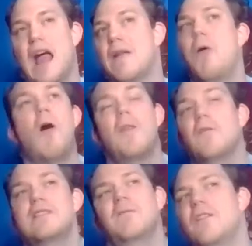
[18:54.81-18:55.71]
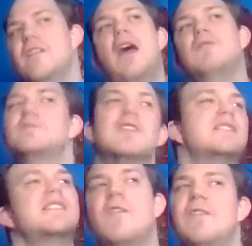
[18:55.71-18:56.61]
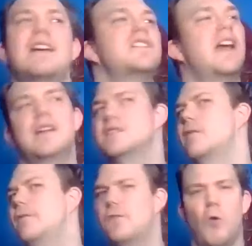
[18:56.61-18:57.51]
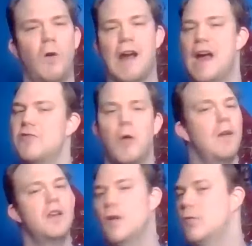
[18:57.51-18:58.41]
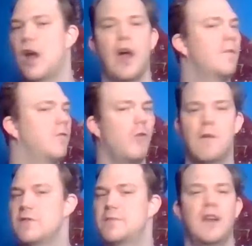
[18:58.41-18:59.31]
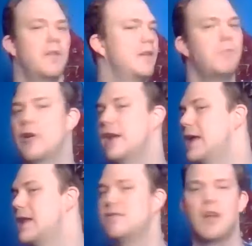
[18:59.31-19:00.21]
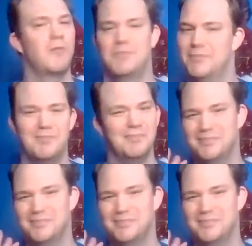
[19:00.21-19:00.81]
And part of the reason for that was because Suffolk had changed the floor out. No one knew the kind of floor that was going to be put in. No, nope. Mm.